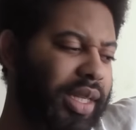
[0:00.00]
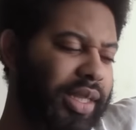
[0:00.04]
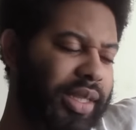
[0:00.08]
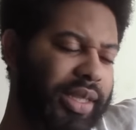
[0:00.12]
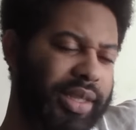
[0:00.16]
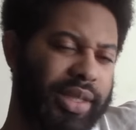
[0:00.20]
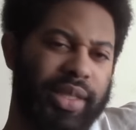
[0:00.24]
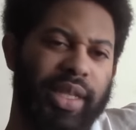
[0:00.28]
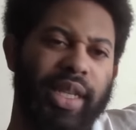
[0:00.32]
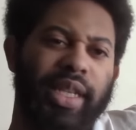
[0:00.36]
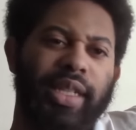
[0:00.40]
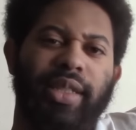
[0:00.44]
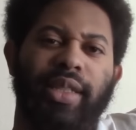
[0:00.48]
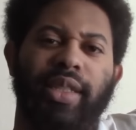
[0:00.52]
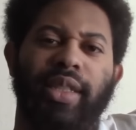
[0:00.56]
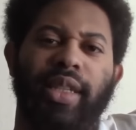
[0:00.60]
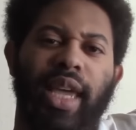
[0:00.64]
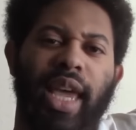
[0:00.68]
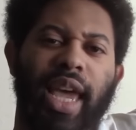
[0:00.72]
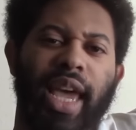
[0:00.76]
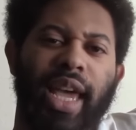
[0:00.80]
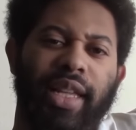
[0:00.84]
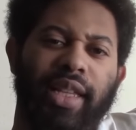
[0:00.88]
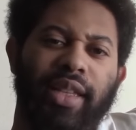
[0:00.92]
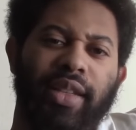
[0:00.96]
disgusting
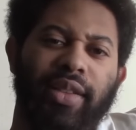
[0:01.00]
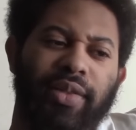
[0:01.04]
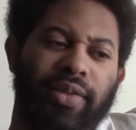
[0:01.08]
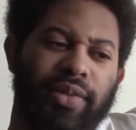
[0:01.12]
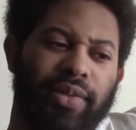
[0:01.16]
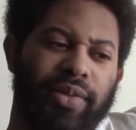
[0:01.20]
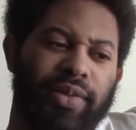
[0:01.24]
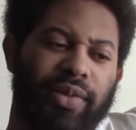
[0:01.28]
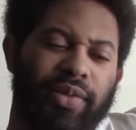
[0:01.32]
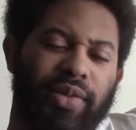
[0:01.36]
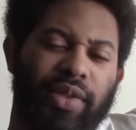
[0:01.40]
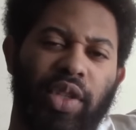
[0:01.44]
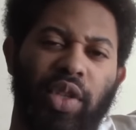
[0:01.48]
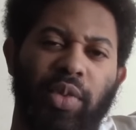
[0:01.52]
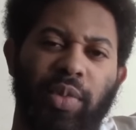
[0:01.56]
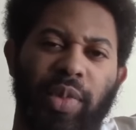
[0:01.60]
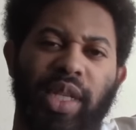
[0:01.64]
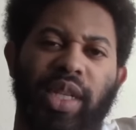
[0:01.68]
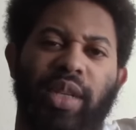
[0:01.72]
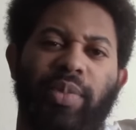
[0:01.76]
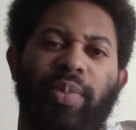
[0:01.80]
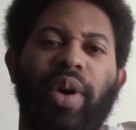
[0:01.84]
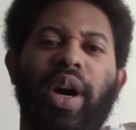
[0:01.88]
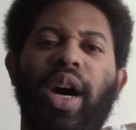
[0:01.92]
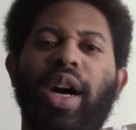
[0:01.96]
act of
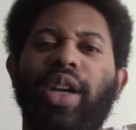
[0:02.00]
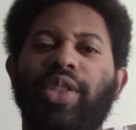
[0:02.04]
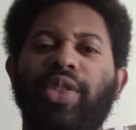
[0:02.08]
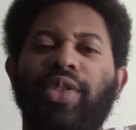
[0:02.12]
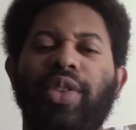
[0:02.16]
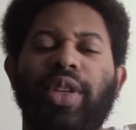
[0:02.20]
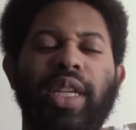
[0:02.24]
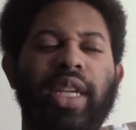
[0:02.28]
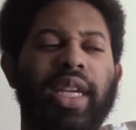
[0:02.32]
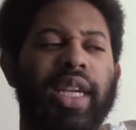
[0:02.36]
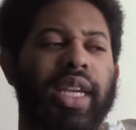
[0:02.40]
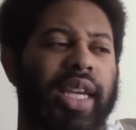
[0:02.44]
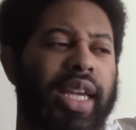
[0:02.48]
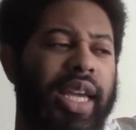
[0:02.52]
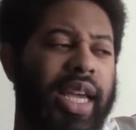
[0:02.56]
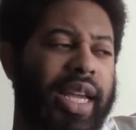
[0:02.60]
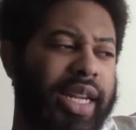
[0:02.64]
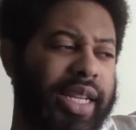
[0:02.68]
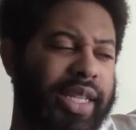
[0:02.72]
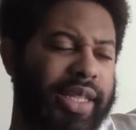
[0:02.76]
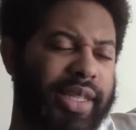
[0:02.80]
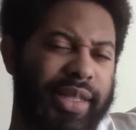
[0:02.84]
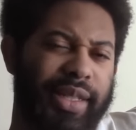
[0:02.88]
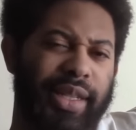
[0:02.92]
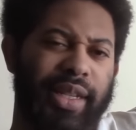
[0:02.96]
human debauchery, and
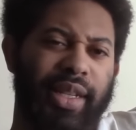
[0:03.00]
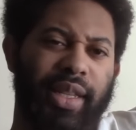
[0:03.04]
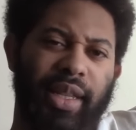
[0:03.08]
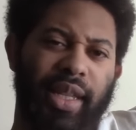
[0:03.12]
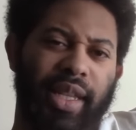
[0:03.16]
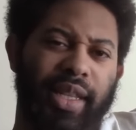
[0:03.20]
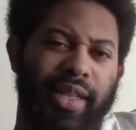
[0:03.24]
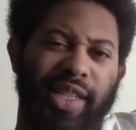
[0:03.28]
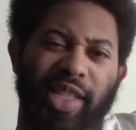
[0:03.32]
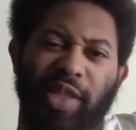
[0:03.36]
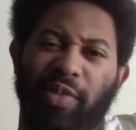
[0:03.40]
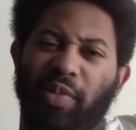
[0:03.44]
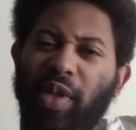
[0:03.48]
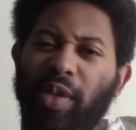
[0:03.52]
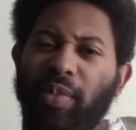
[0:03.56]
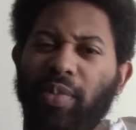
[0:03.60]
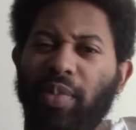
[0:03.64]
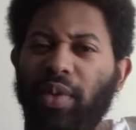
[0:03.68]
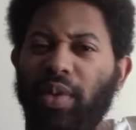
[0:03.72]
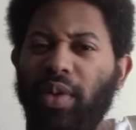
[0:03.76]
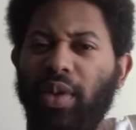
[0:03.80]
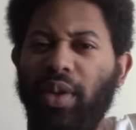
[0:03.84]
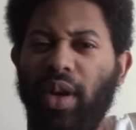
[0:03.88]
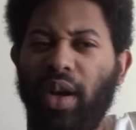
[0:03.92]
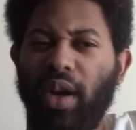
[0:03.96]
it's a good thing these
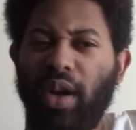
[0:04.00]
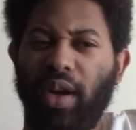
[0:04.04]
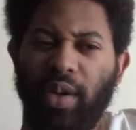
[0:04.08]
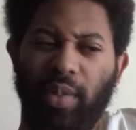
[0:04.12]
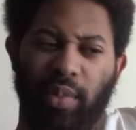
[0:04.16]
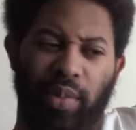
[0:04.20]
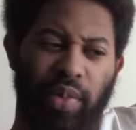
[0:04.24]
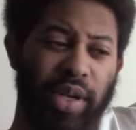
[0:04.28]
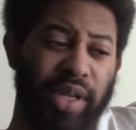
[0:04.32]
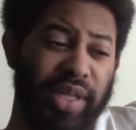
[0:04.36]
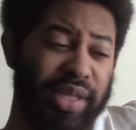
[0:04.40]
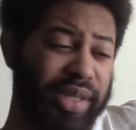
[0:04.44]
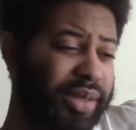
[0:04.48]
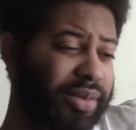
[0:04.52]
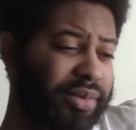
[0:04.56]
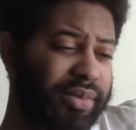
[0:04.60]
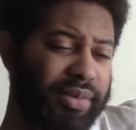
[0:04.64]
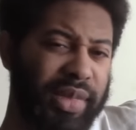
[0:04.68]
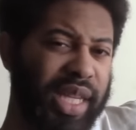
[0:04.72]
people are in prison.